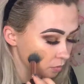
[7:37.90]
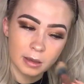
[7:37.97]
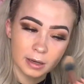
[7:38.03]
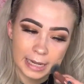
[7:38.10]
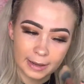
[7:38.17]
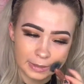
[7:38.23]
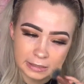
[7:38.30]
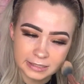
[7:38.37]

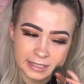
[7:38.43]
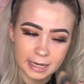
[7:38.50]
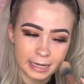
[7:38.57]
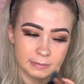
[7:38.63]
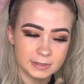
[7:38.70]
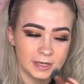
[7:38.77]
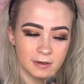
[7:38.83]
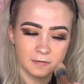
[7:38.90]
Now, because I am
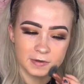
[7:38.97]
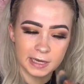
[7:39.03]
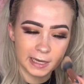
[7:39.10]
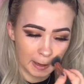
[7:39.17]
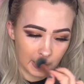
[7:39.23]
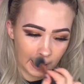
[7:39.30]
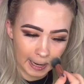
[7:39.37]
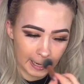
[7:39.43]
so
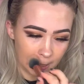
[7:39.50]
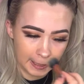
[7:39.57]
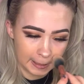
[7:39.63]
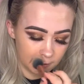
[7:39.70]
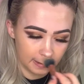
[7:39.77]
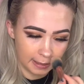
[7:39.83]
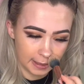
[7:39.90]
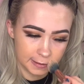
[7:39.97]
fair, I
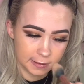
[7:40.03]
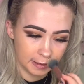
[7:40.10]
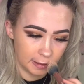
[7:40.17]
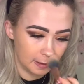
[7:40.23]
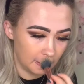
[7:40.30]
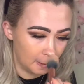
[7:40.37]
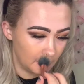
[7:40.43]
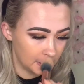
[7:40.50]
do like to
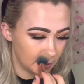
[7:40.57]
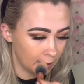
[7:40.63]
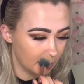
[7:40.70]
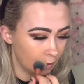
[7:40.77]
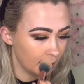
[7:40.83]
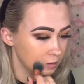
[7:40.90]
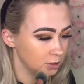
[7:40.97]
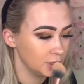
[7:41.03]
use
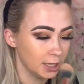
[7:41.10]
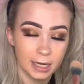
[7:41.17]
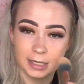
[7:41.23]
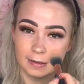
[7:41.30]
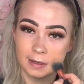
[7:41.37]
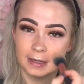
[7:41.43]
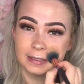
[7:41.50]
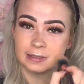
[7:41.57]
a shade
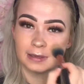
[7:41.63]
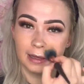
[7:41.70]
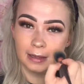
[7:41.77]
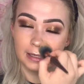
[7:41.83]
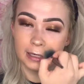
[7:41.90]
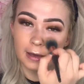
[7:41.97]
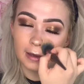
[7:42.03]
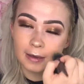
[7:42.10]
that is slightly
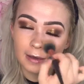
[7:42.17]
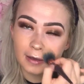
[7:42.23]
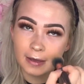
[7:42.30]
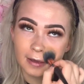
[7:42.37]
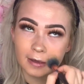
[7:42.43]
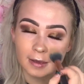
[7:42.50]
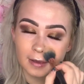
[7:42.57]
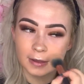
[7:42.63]
darker.
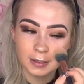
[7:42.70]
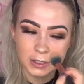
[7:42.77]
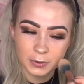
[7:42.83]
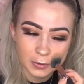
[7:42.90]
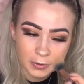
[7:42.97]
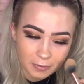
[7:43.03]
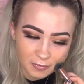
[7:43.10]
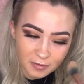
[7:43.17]

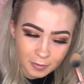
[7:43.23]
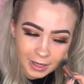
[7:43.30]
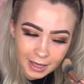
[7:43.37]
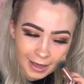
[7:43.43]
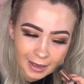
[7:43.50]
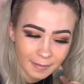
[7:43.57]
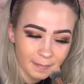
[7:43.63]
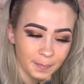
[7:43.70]
Don't come for
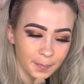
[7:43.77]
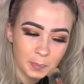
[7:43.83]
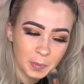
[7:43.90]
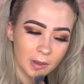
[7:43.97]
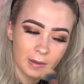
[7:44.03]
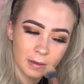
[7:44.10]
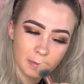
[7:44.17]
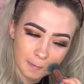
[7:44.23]
me.
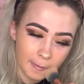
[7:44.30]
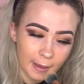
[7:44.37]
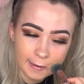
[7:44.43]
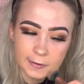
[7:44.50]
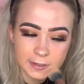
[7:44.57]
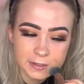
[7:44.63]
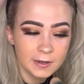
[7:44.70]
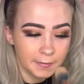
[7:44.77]
I
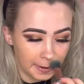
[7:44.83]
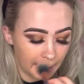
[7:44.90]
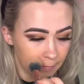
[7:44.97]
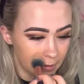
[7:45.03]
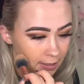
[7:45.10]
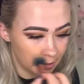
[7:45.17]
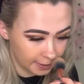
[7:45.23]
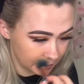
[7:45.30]
just don't like
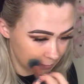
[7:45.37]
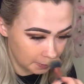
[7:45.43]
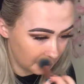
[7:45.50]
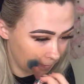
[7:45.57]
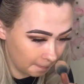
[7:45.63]
being Casper.